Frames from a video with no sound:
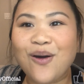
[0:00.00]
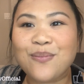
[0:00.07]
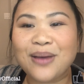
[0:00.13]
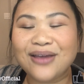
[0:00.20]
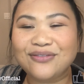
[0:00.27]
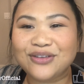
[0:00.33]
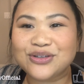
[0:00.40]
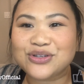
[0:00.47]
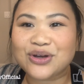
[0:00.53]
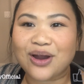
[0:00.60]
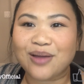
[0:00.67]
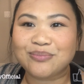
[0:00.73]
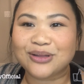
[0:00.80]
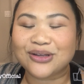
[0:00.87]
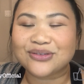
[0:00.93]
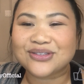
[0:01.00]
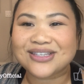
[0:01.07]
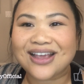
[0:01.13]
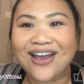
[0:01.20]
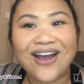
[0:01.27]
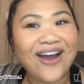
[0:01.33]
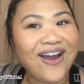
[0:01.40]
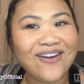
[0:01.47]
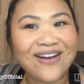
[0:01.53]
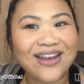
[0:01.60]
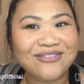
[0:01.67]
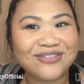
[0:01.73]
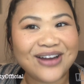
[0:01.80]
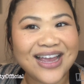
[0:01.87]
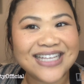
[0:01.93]
my future uploads. All
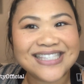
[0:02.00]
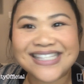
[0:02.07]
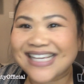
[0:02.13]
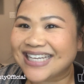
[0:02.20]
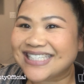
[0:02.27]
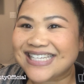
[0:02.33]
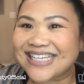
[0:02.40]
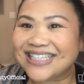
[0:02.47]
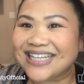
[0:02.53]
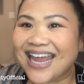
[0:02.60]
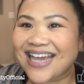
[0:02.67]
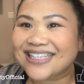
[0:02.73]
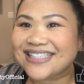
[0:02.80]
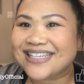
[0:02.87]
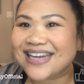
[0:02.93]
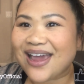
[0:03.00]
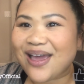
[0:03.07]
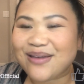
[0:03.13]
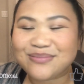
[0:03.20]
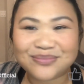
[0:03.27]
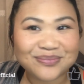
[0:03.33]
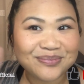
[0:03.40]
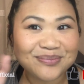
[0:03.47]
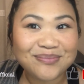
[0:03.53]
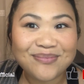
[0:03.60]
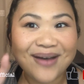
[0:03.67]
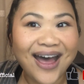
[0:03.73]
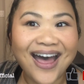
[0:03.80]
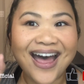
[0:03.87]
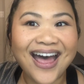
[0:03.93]
right, friends, until next time,
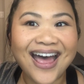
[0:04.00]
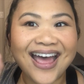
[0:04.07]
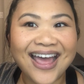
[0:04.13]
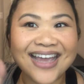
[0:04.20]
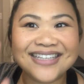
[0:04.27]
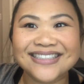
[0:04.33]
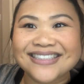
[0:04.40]
bye.